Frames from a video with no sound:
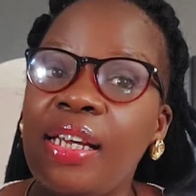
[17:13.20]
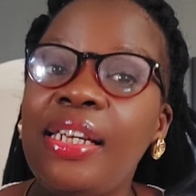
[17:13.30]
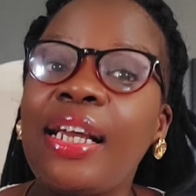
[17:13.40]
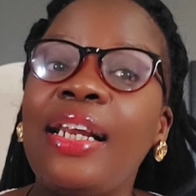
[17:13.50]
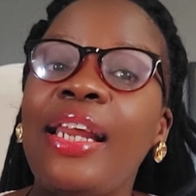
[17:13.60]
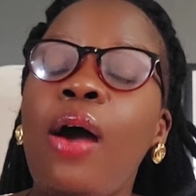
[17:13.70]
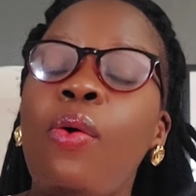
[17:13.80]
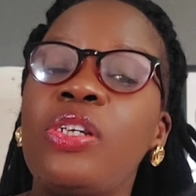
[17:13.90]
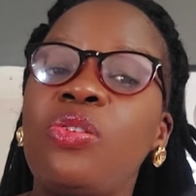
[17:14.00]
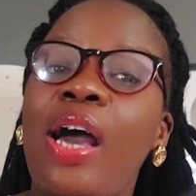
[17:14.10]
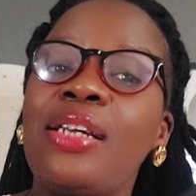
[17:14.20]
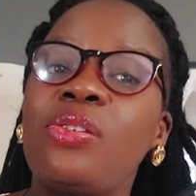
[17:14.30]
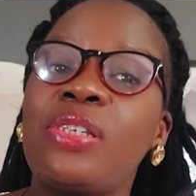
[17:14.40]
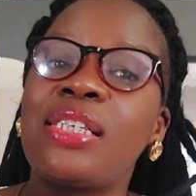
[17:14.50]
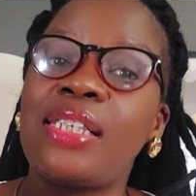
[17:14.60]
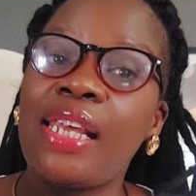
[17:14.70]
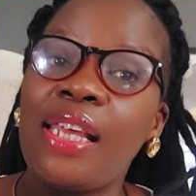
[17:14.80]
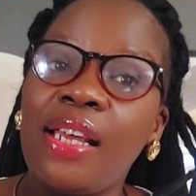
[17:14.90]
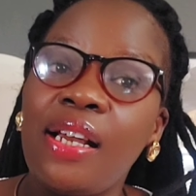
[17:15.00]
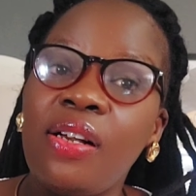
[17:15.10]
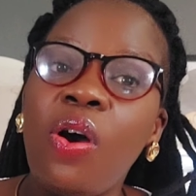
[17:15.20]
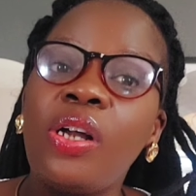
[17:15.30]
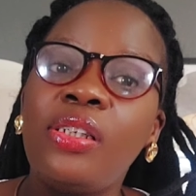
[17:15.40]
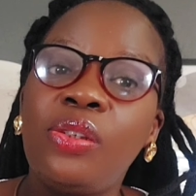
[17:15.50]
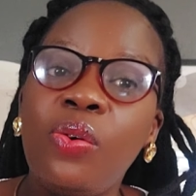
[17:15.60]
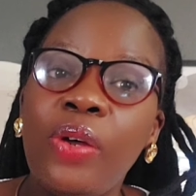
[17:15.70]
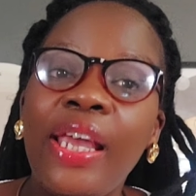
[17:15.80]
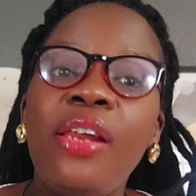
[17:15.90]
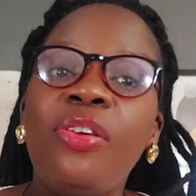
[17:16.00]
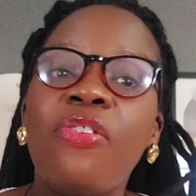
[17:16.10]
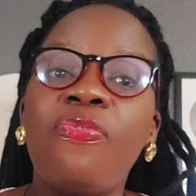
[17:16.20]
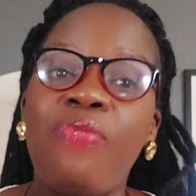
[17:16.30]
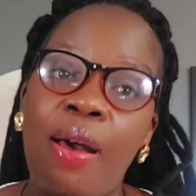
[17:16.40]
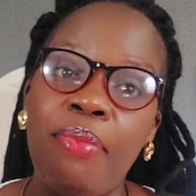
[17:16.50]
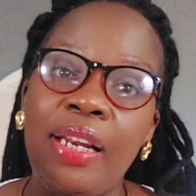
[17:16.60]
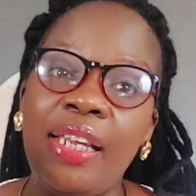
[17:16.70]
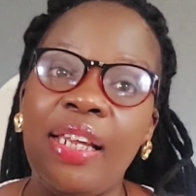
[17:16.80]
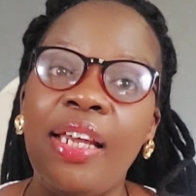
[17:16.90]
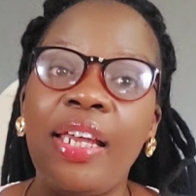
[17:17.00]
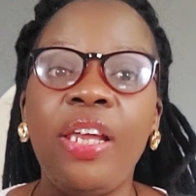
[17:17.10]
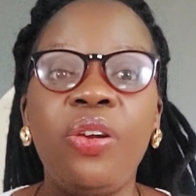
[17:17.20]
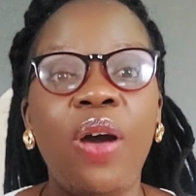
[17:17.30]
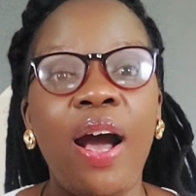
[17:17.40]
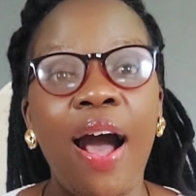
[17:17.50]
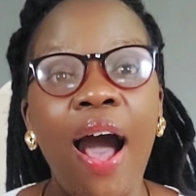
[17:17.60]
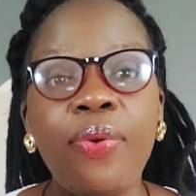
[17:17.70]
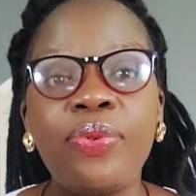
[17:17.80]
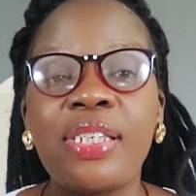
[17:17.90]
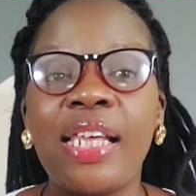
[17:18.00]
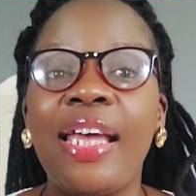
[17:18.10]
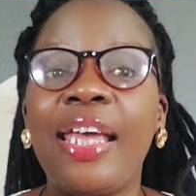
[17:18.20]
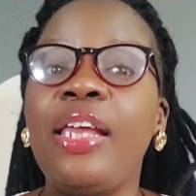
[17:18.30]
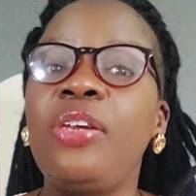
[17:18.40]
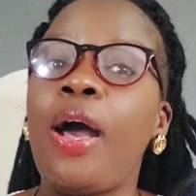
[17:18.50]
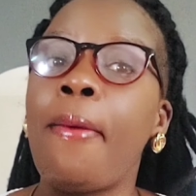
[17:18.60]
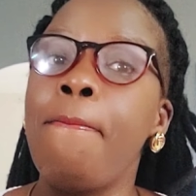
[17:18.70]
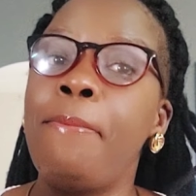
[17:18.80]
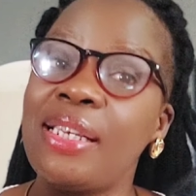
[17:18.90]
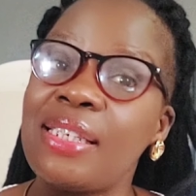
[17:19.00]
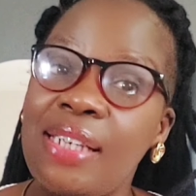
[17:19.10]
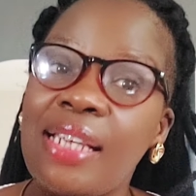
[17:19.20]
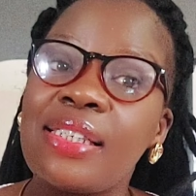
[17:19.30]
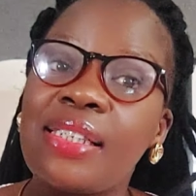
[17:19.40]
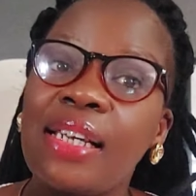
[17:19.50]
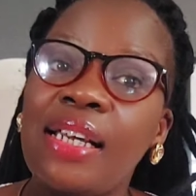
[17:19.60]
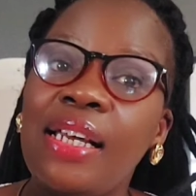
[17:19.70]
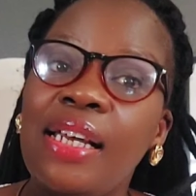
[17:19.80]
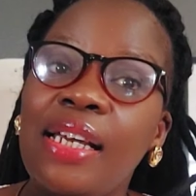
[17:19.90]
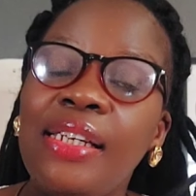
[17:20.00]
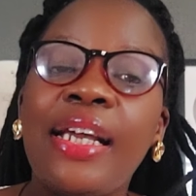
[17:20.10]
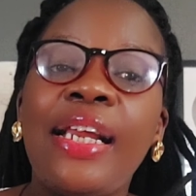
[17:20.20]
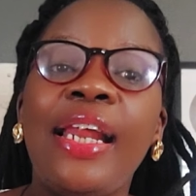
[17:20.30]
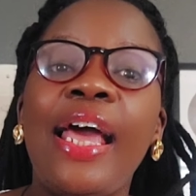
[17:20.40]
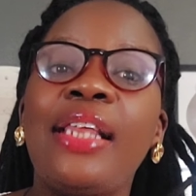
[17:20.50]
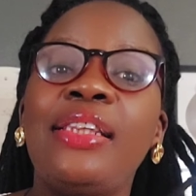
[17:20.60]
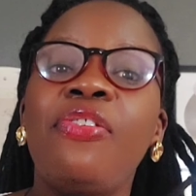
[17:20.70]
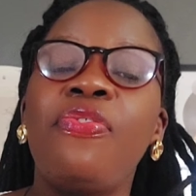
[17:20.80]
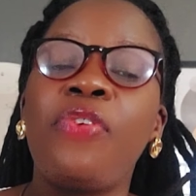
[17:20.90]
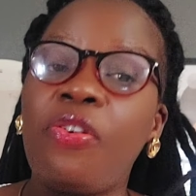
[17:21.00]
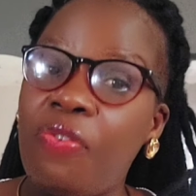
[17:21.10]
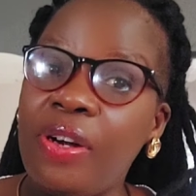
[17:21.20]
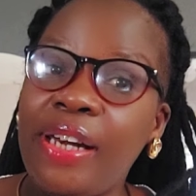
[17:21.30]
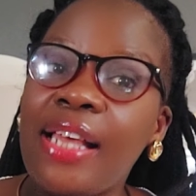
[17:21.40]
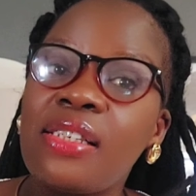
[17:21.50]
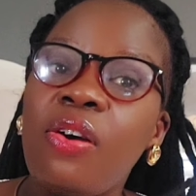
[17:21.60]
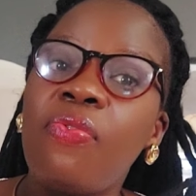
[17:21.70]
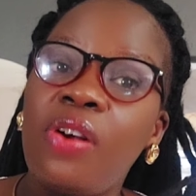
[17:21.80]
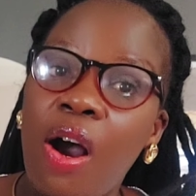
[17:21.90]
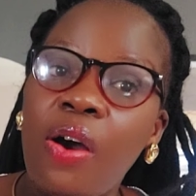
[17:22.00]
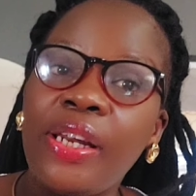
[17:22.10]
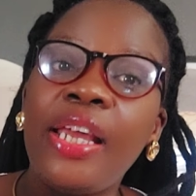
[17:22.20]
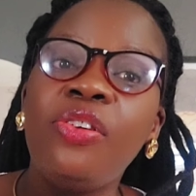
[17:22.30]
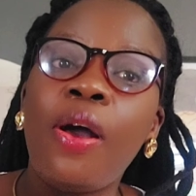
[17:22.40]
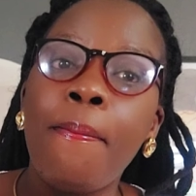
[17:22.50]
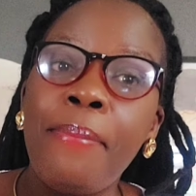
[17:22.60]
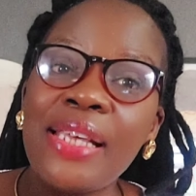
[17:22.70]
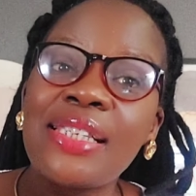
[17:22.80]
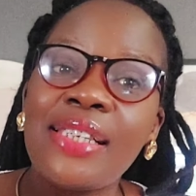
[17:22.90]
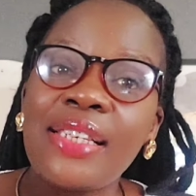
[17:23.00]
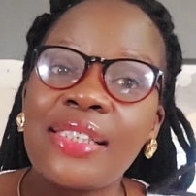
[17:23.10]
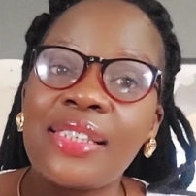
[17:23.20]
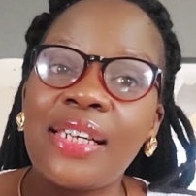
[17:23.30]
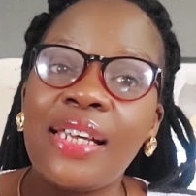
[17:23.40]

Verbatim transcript: Declare what you want to see God do in your family, in your house, in your business. Declare the fruitfulness of God in your business.